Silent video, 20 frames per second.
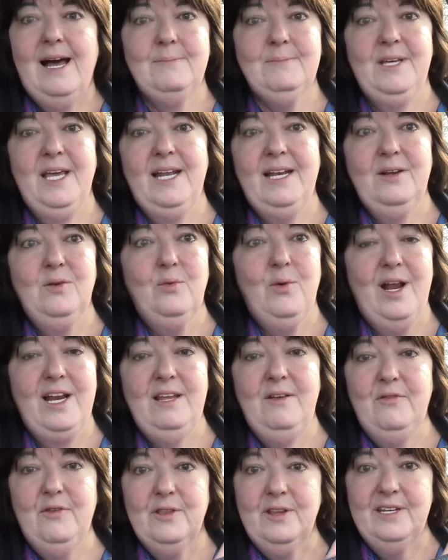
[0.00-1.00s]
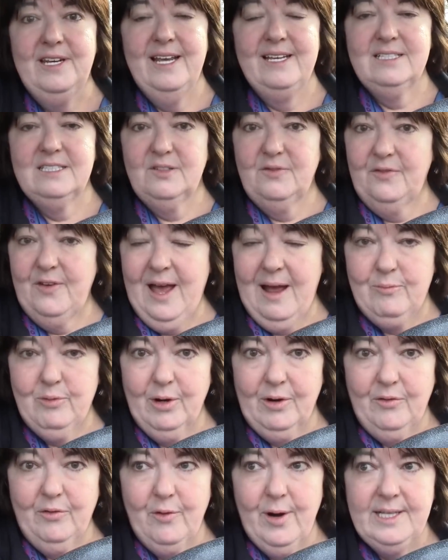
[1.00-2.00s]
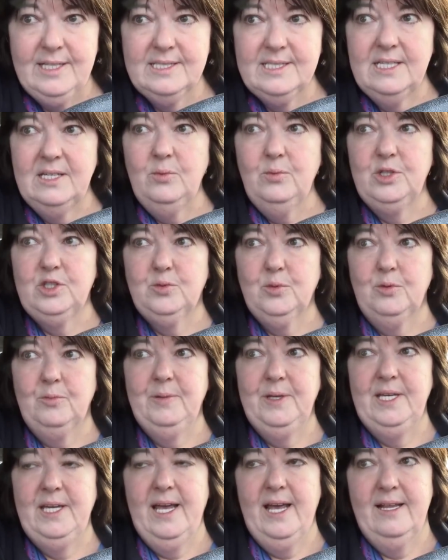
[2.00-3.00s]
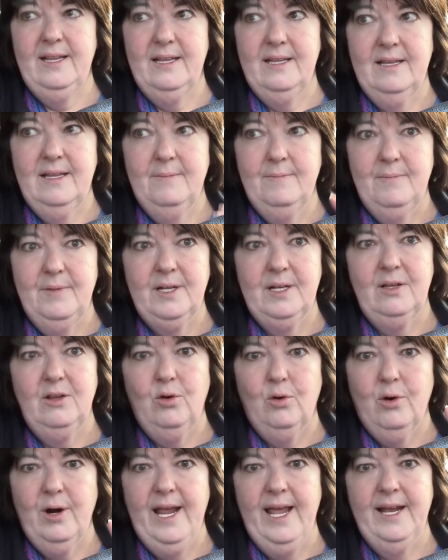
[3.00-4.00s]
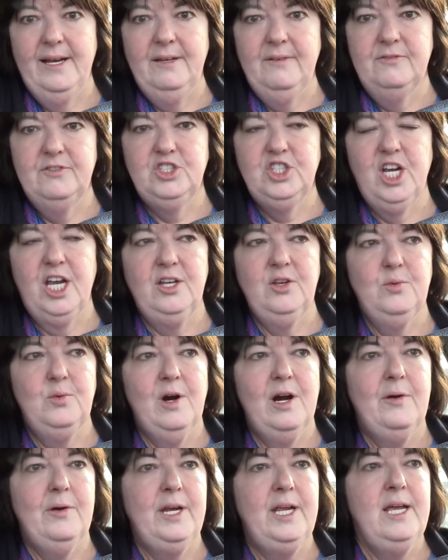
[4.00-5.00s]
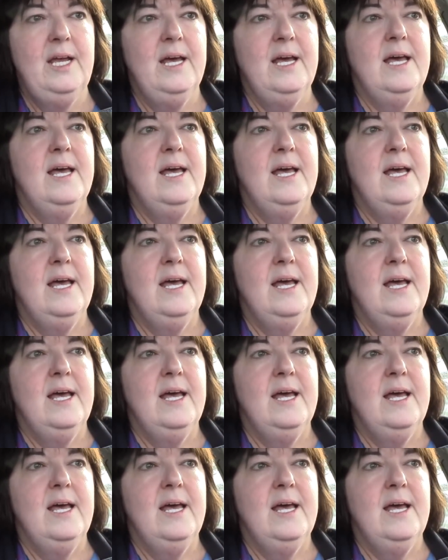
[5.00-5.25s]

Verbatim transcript: I'm getting ready for the next Fabric Frenzy, which will be in the middle or end of January,